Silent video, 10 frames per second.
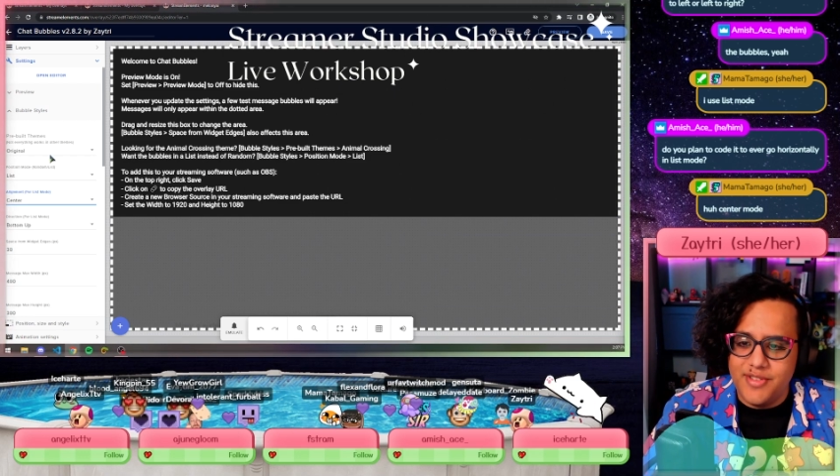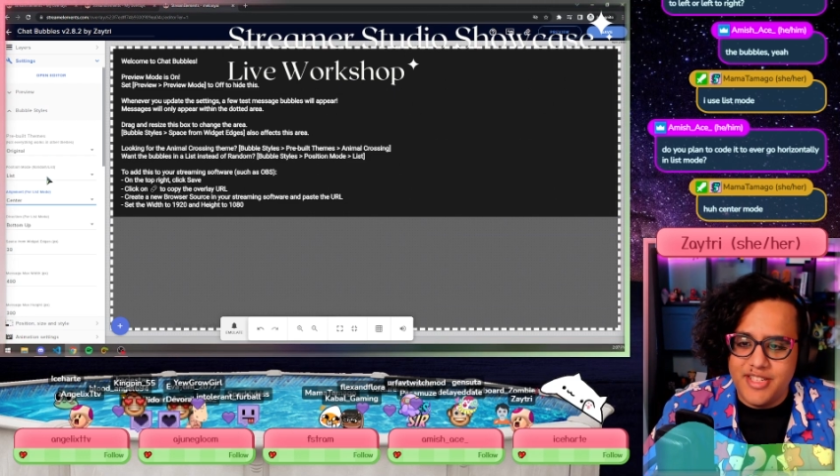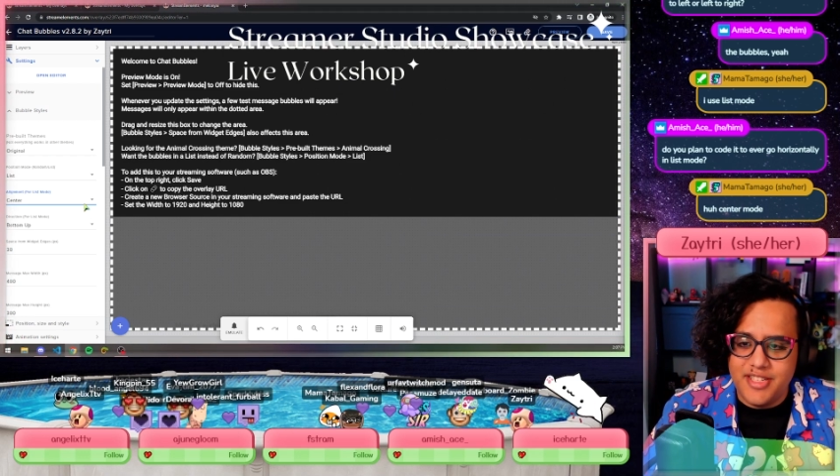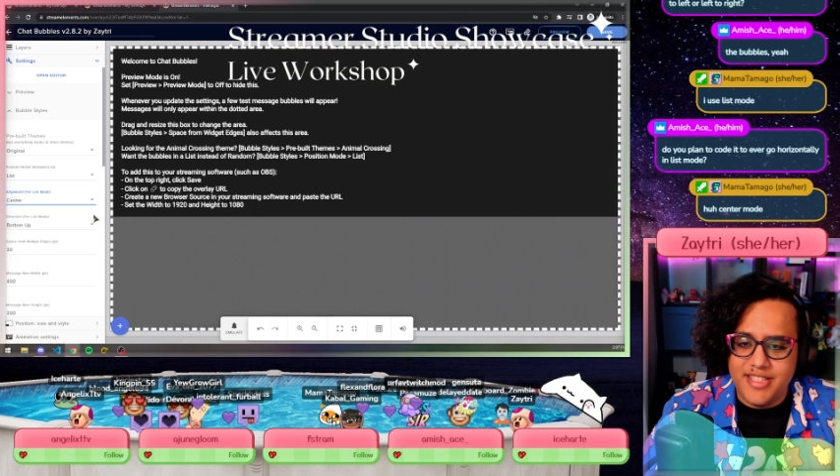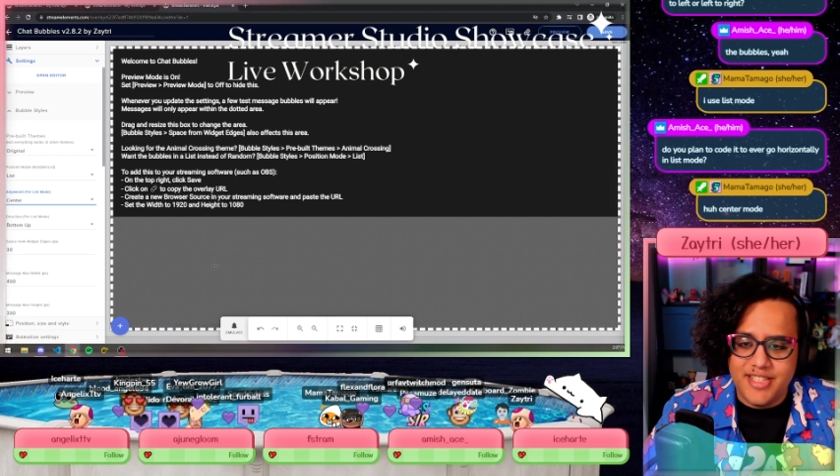
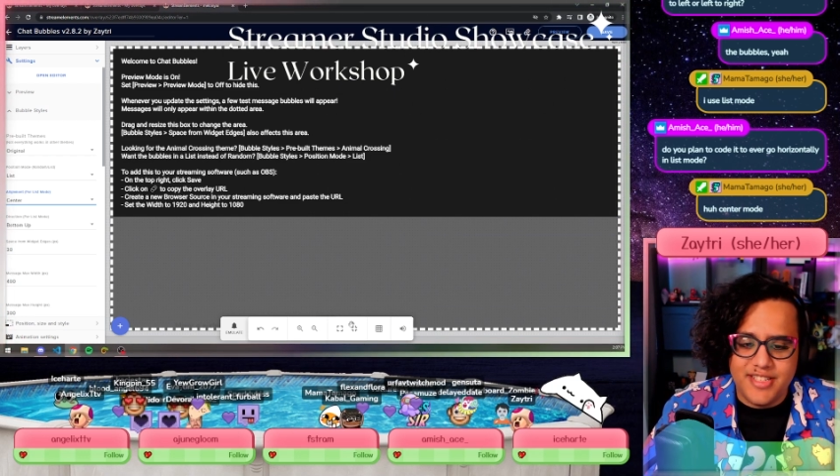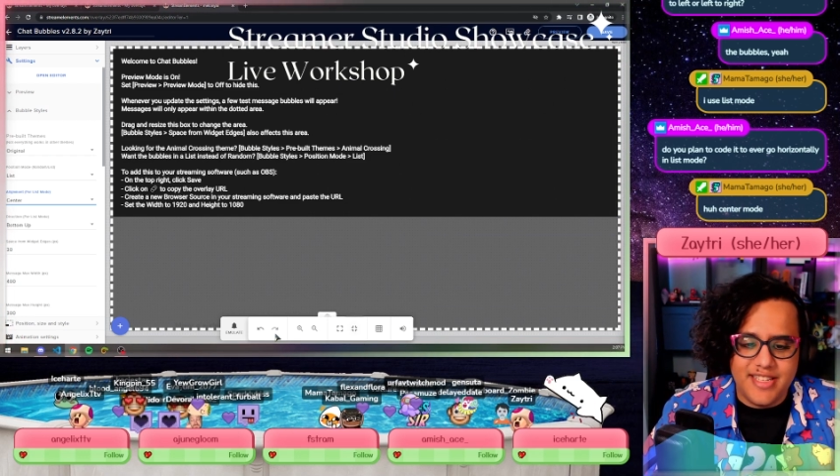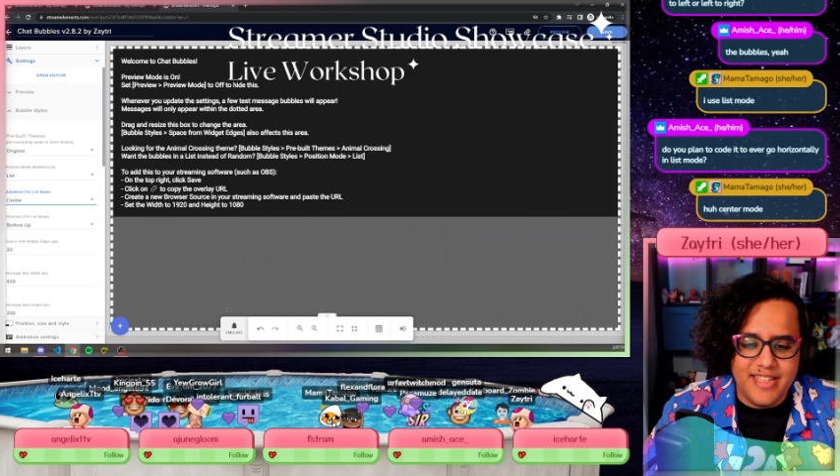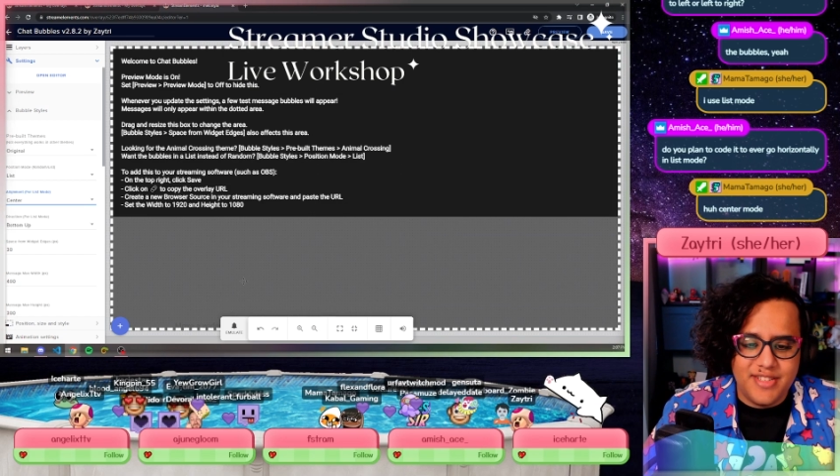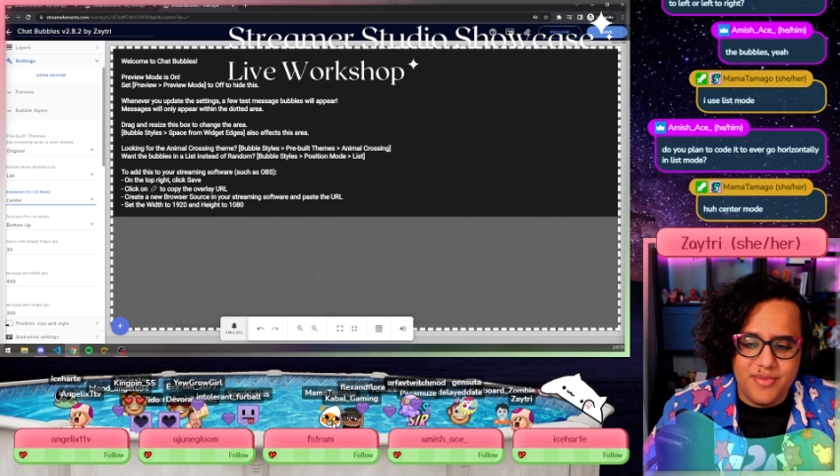which is
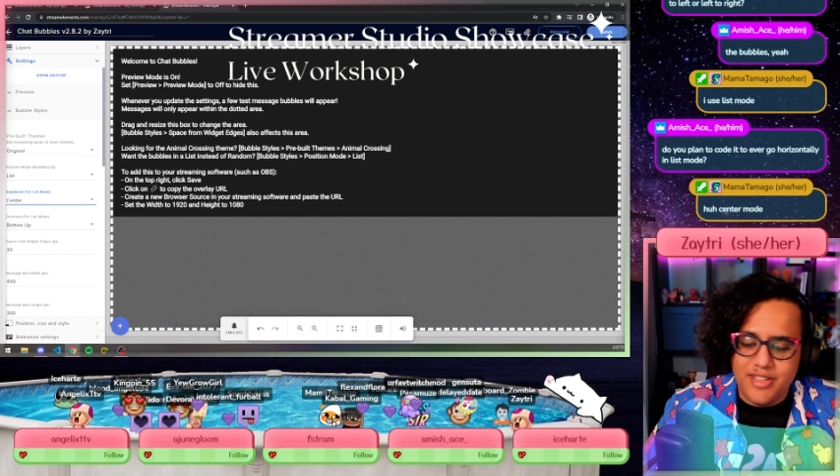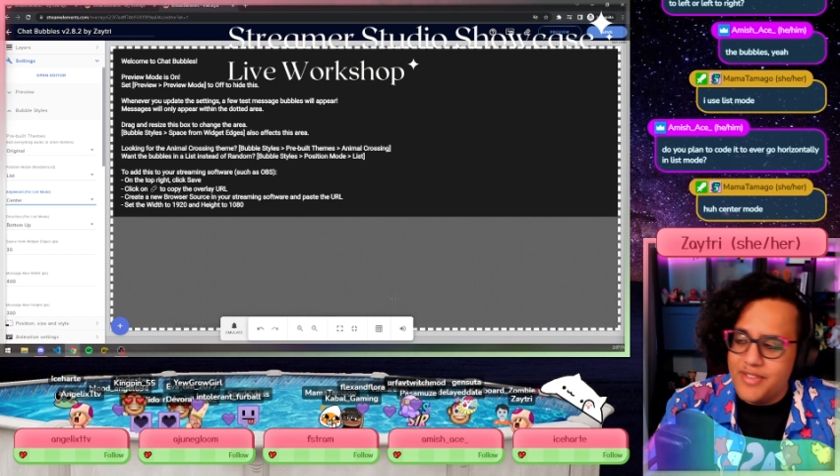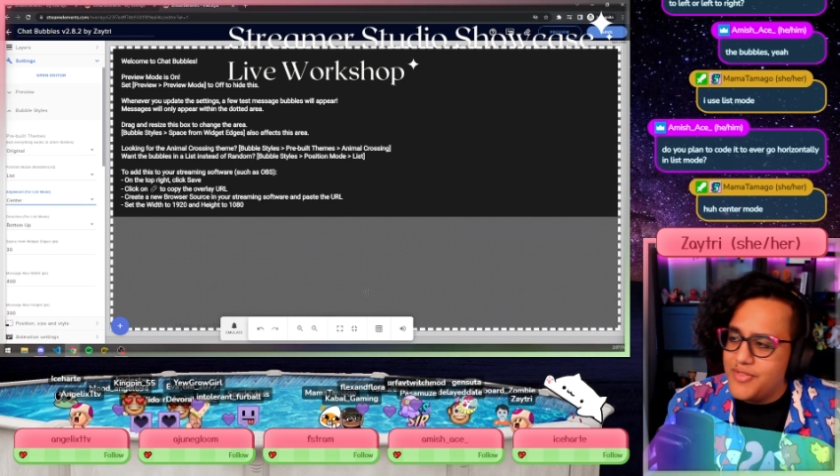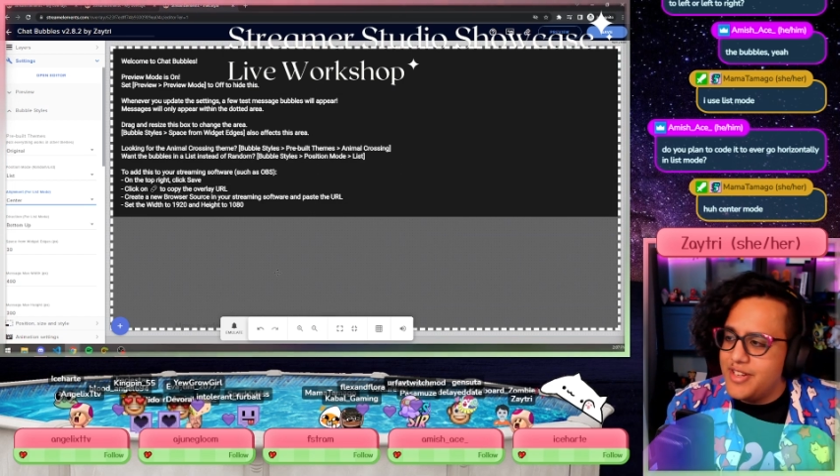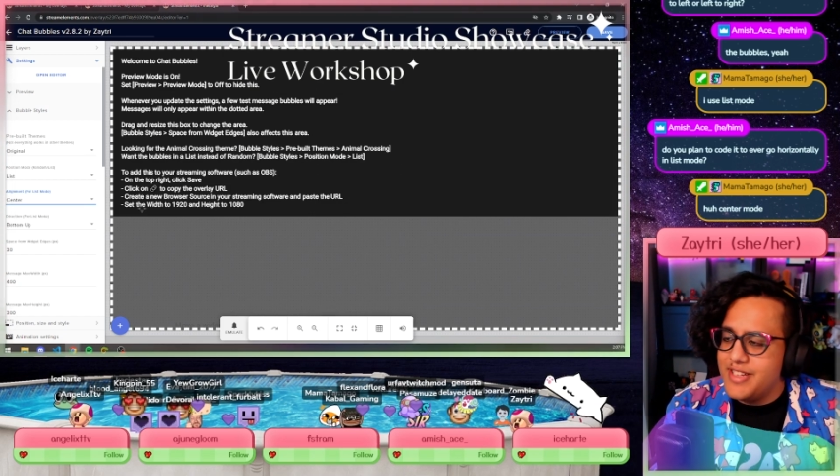just, it's
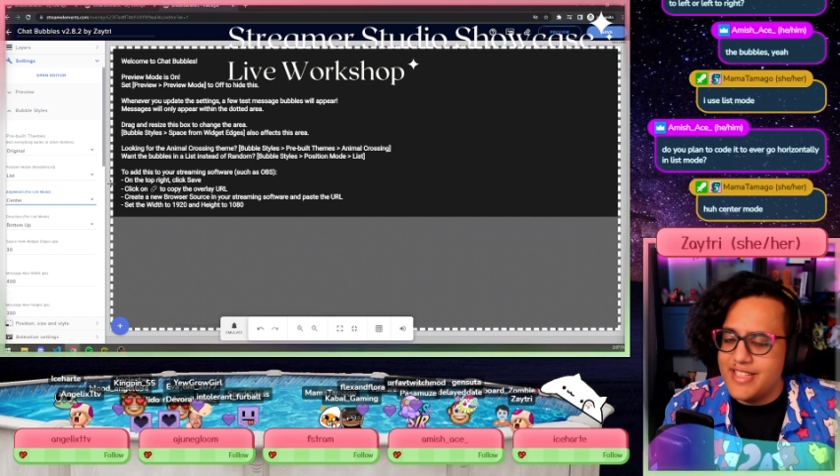really fun